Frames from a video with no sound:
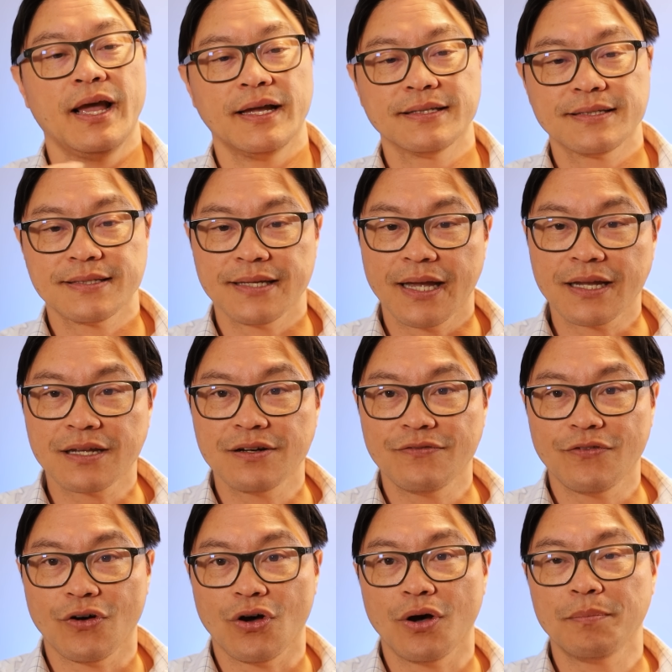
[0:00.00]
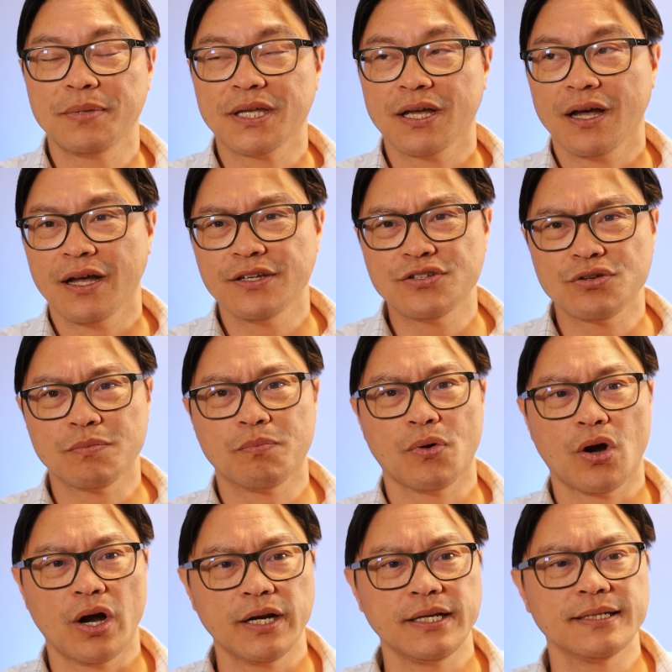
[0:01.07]
And second of all, because your
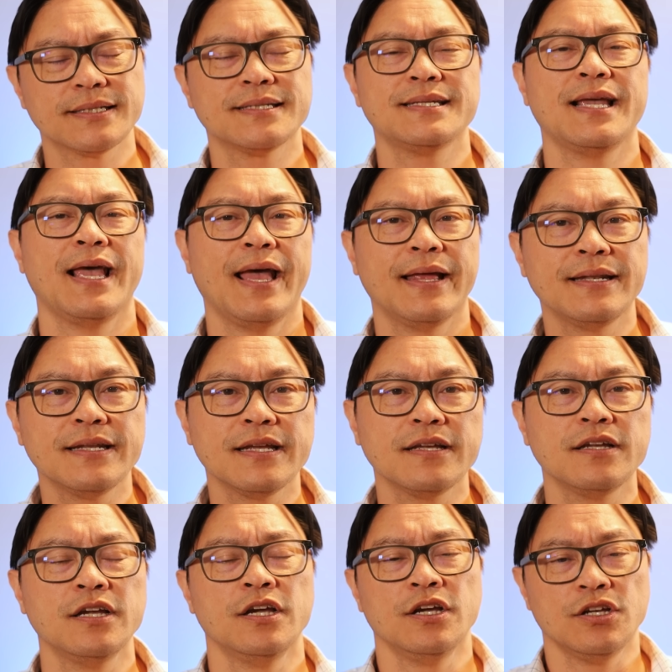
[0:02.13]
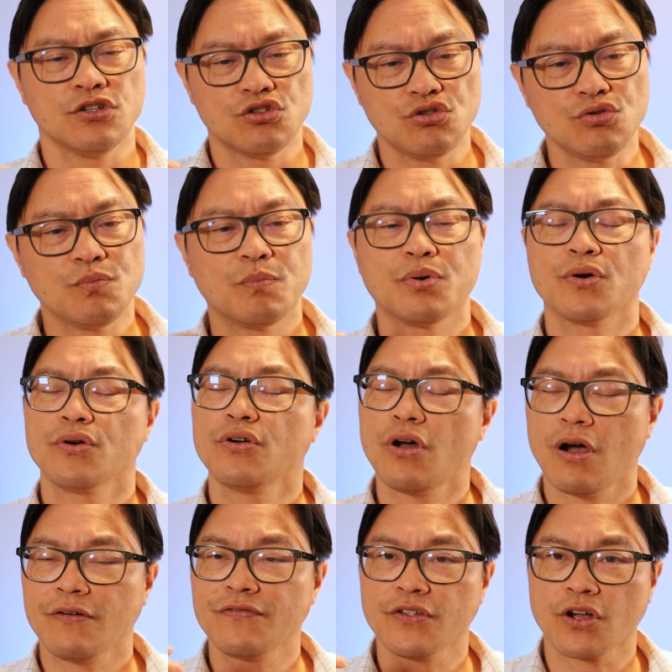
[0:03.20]
body is tending to burn
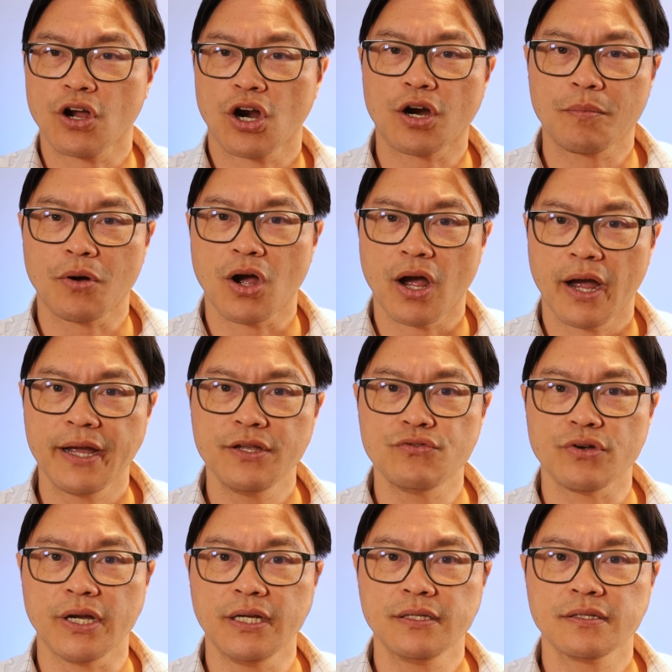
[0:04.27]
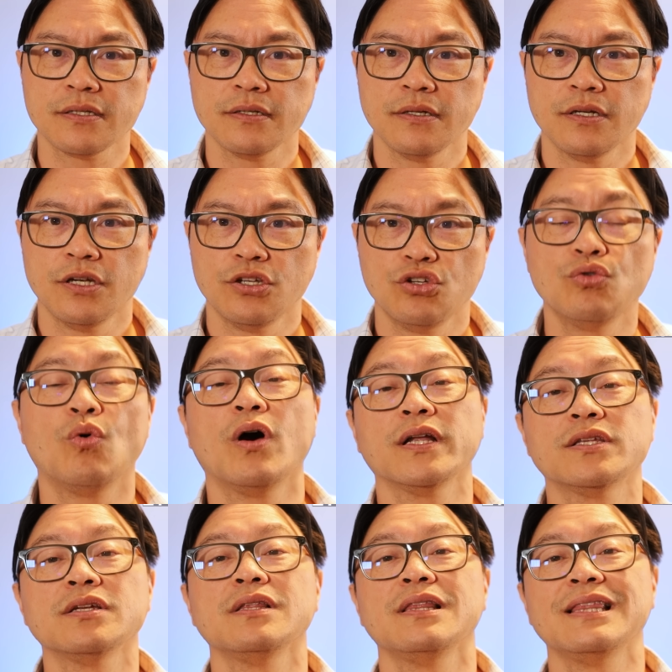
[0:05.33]
off the carbohydrates, you
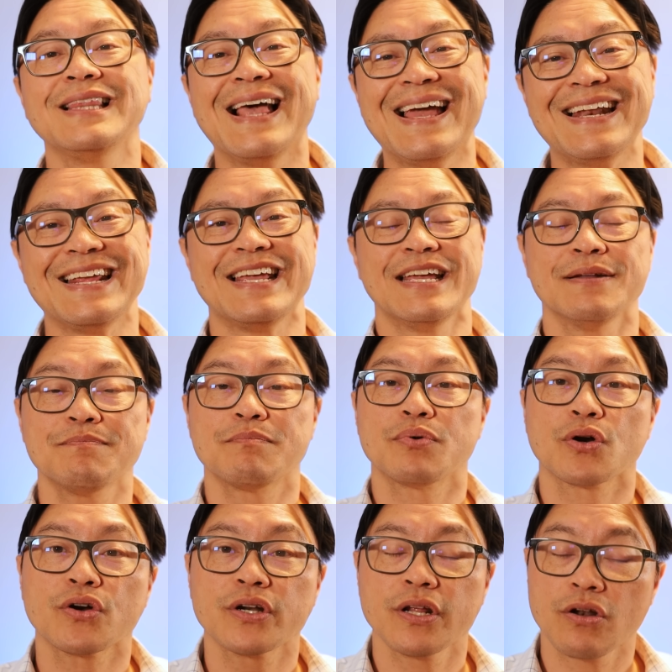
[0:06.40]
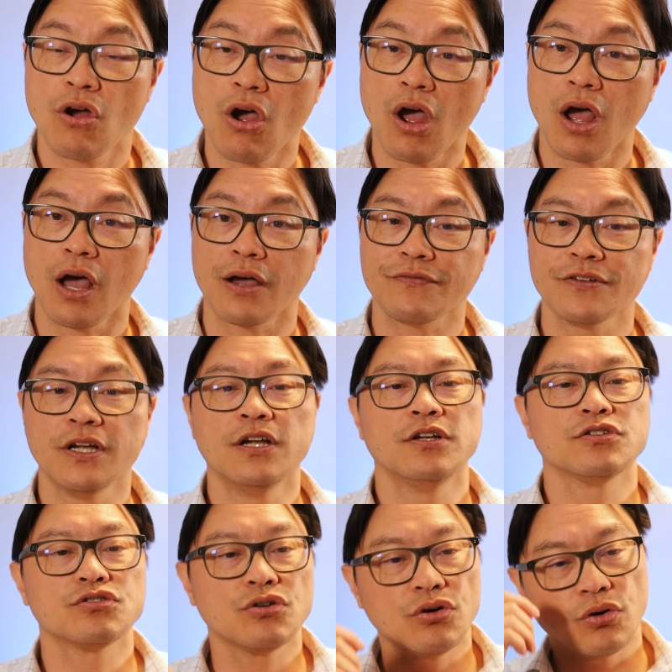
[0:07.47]
want to let it burn it off.
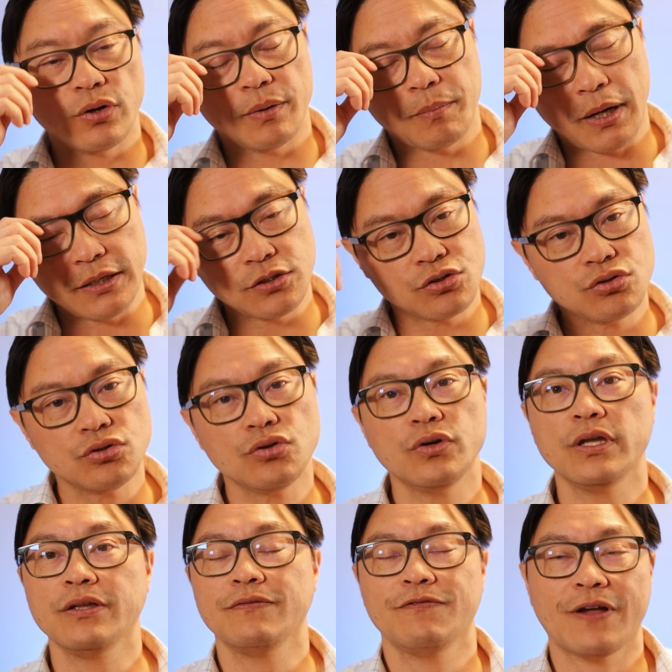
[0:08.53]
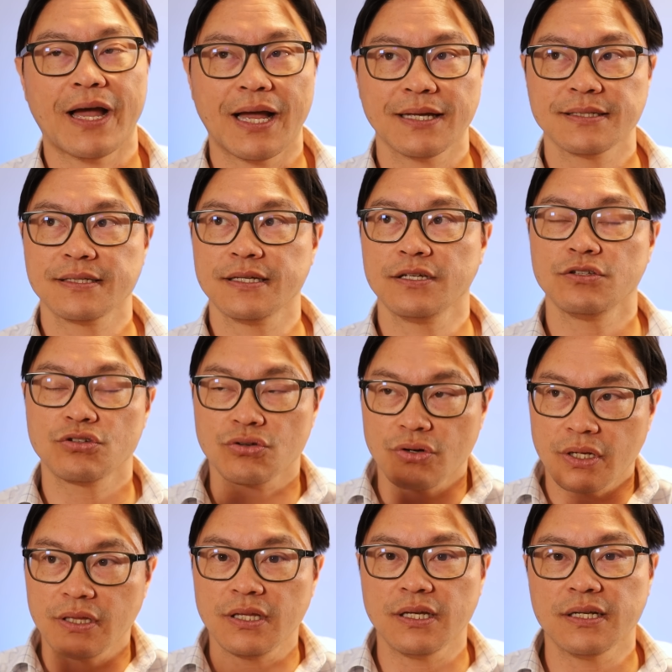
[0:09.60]
So by doing fasting
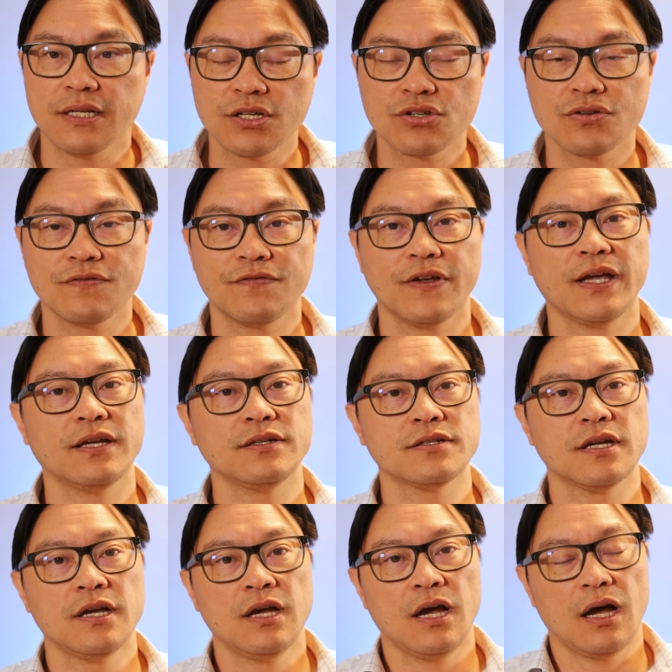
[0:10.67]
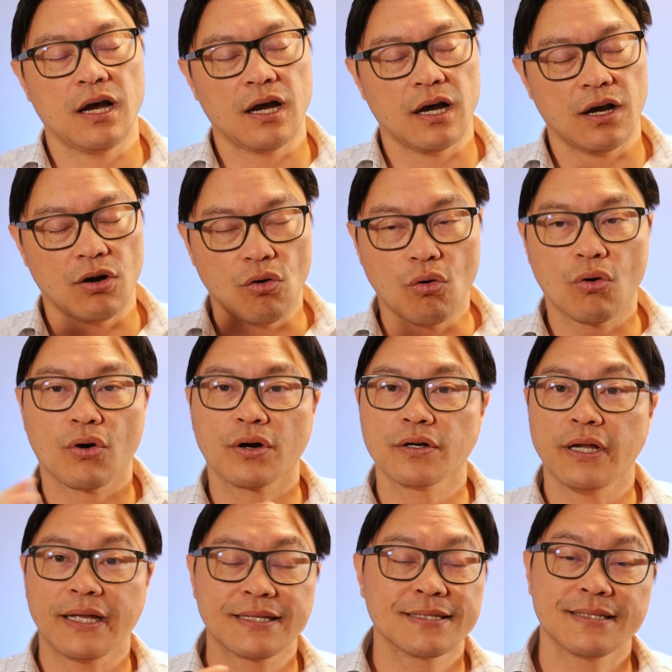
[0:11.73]
during the initial phase
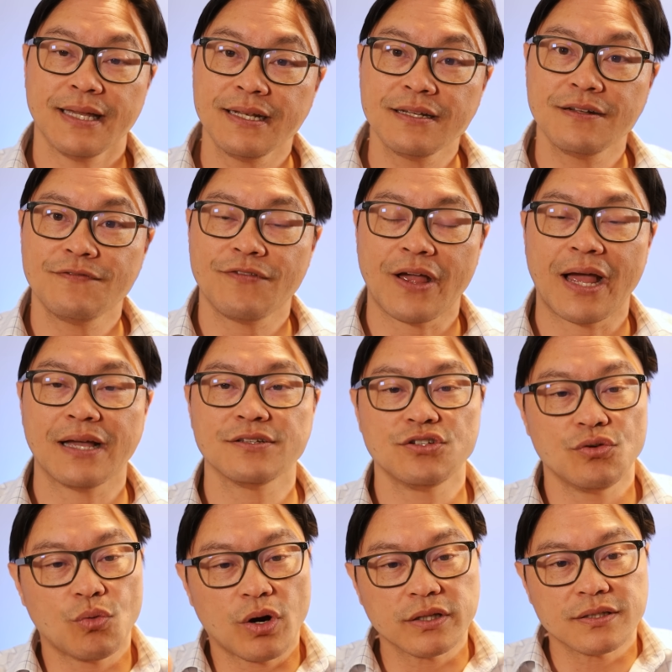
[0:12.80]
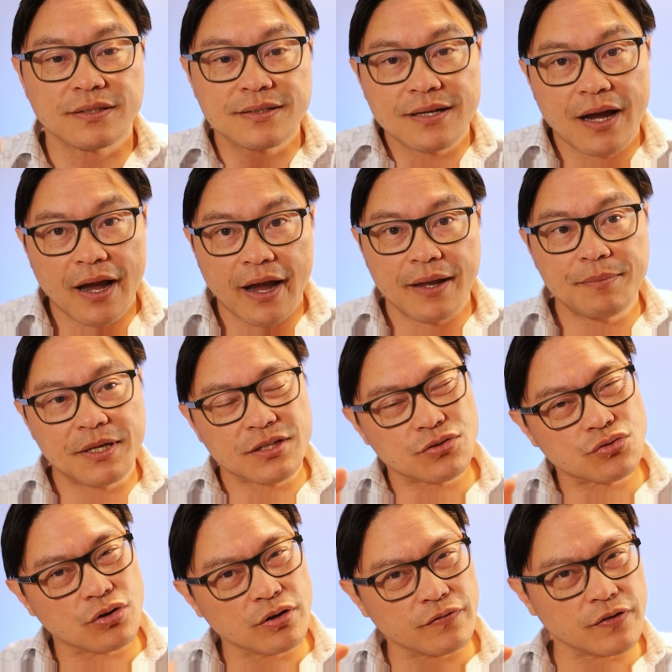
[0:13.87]
or extended fast, you want to time it
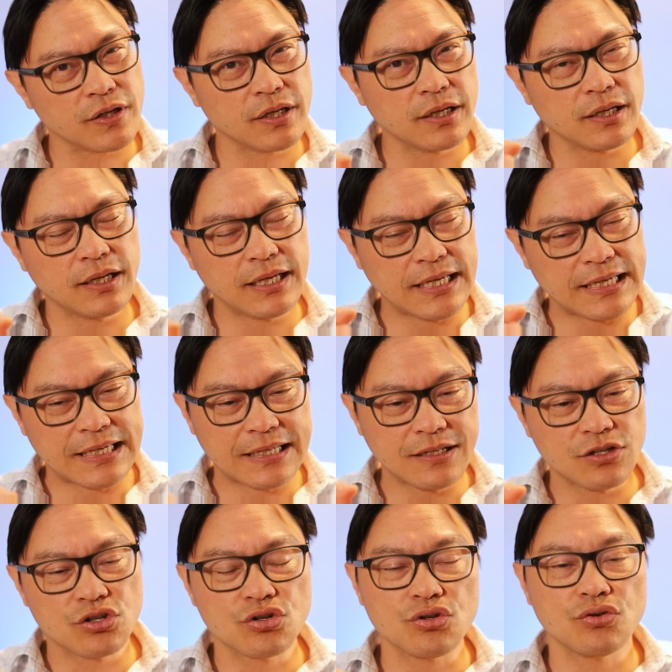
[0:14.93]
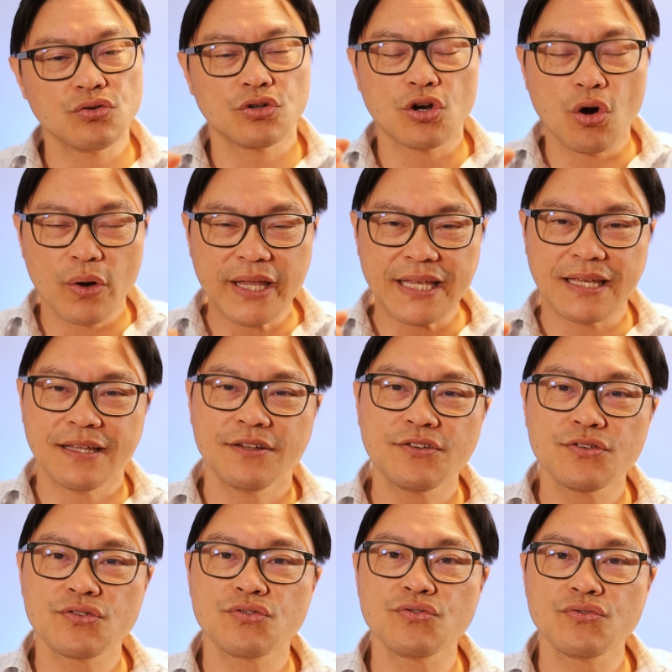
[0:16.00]
sort of into going
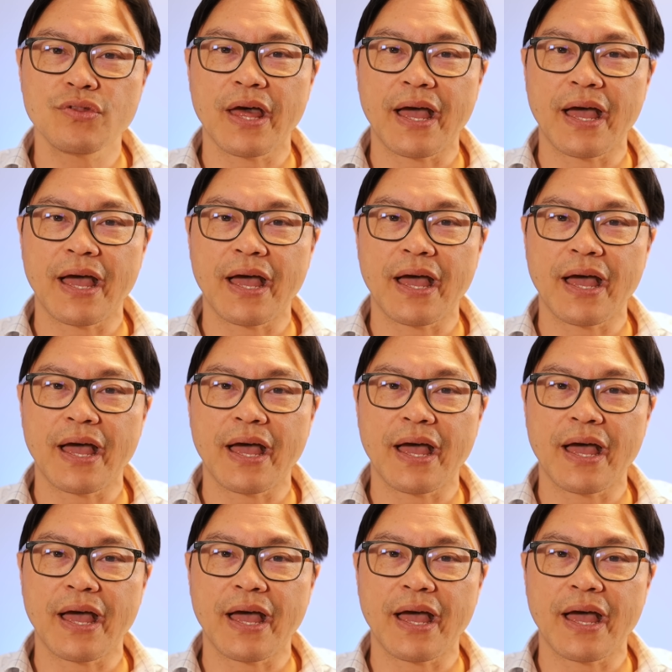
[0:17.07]
into